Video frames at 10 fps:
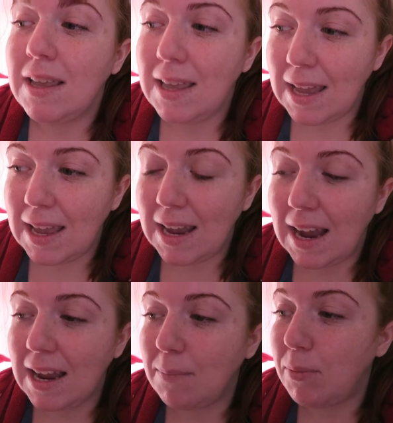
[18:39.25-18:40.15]
yeah,
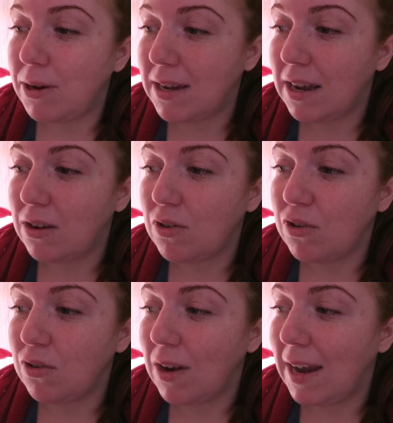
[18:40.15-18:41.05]
I put it down
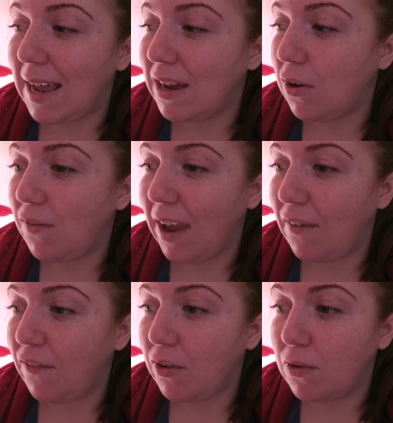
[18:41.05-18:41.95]
to lack of
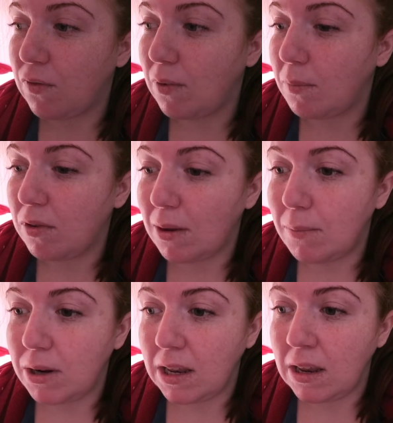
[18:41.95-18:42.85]
effort from
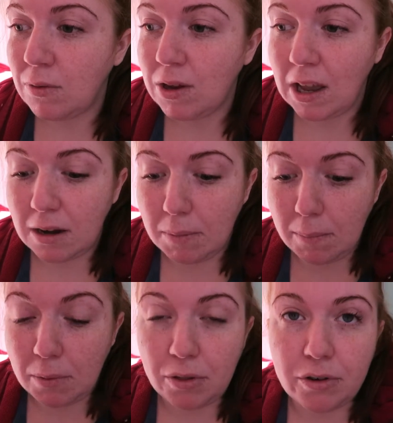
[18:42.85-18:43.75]
somebody who can't
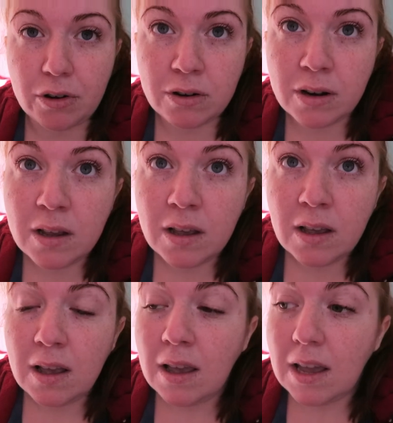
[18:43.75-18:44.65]
be bothered.
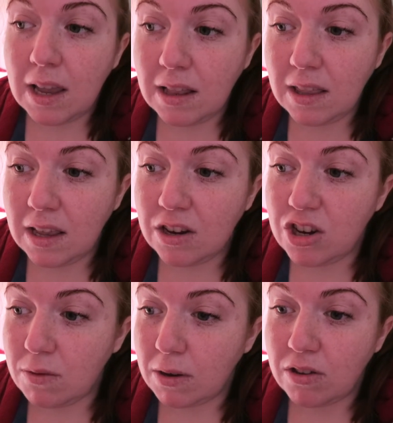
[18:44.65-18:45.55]
In the
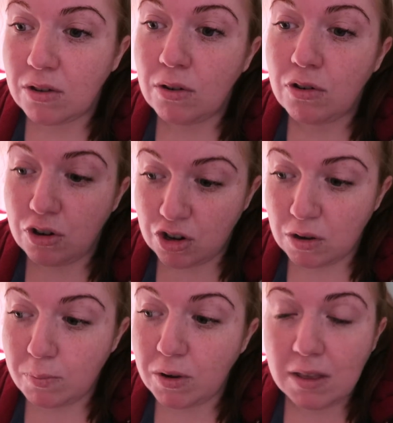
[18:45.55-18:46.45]
end, she was told, you
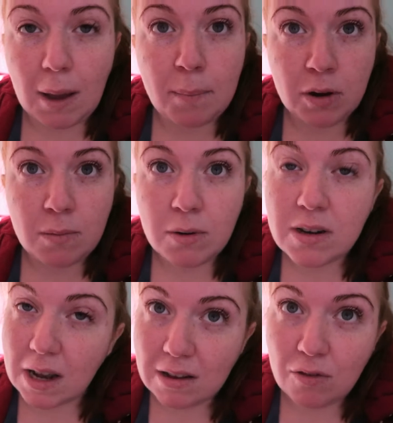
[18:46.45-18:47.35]
just book the
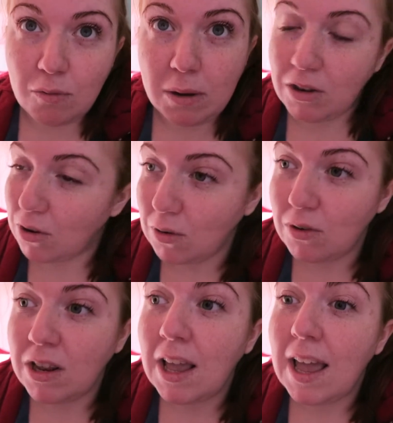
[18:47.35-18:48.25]
appointment as you've been
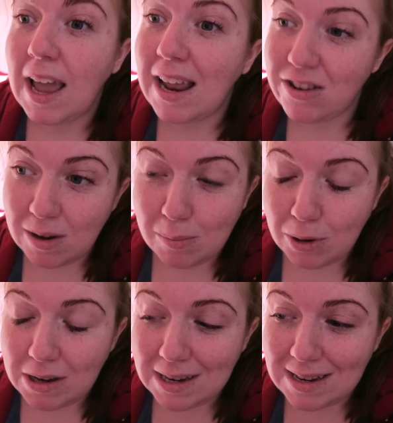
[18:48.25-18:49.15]
told, and she
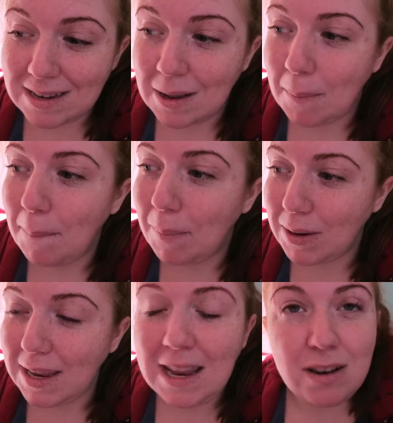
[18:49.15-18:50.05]
booked it.
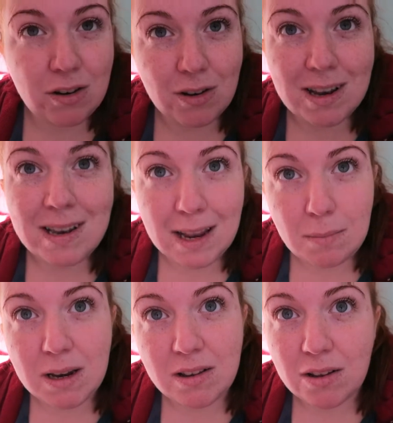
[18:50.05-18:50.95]
But it took
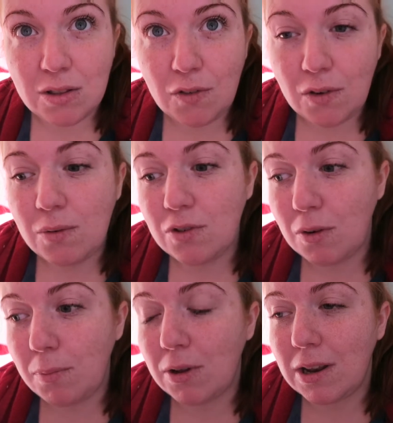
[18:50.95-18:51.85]
10 minutes on the phone
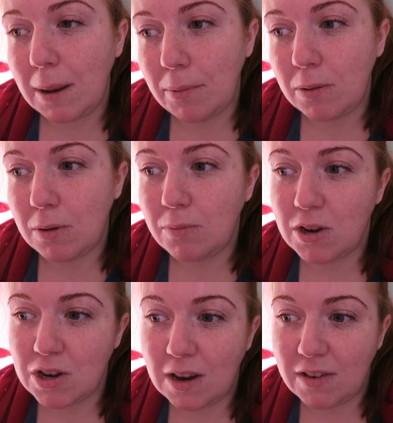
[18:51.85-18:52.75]
to book an appointment
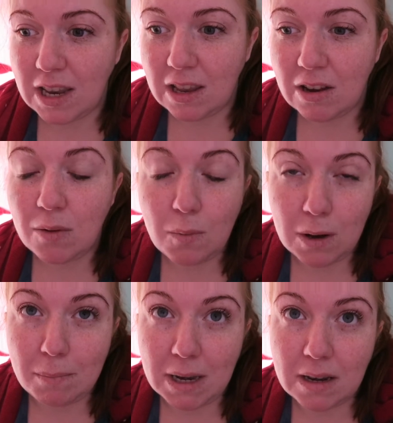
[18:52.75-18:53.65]
which could have taken
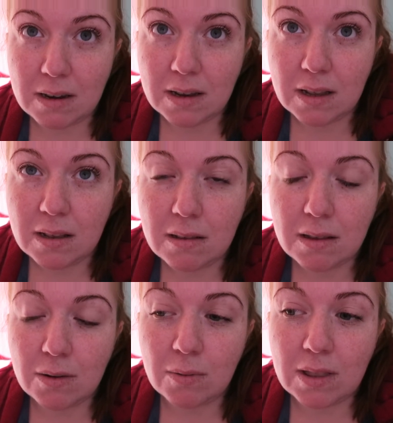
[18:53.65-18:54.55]
1 minute.
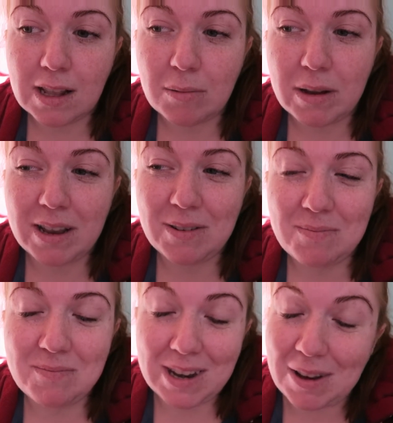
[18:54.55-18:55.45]
So that's my
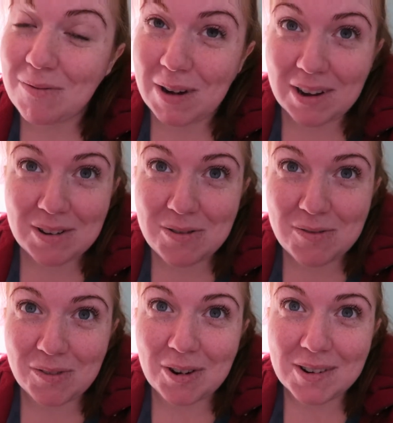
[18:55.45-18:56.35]
little rant
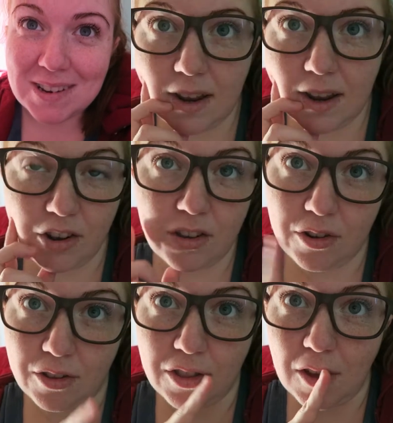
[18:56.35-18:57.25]
over. I just
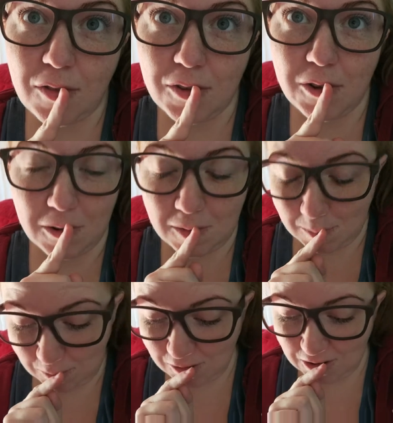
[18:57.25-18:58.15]
got another phone call
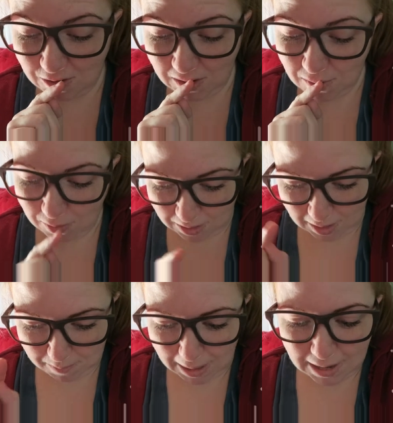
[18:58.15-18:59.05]
from the surgery
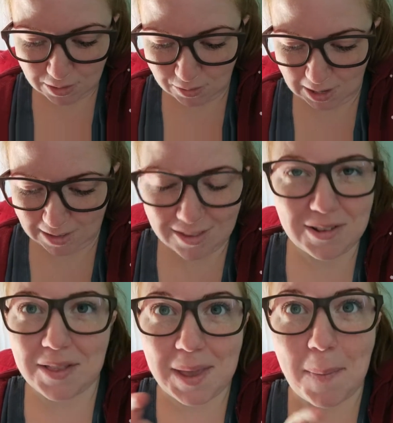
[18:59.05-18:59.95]
phoning back to
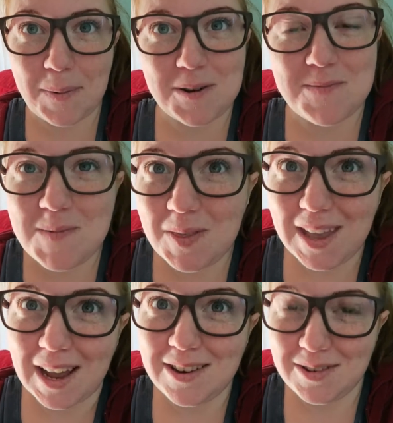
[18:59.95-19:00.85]
cancel the appointment
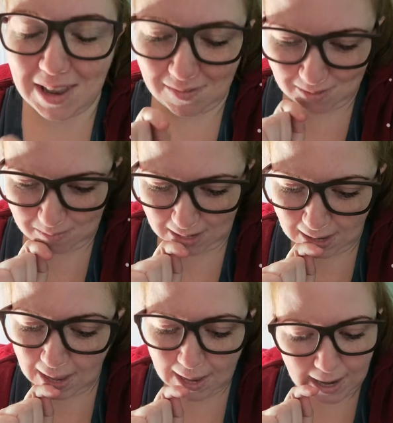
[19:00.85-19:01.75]
they had given
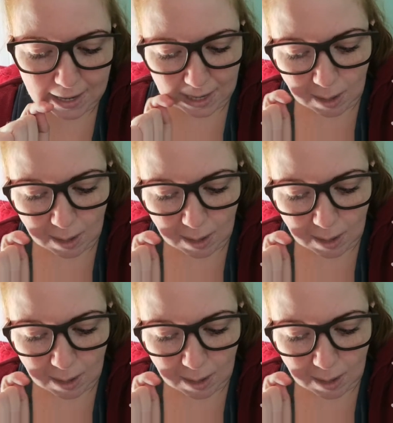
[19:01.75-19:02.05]
me and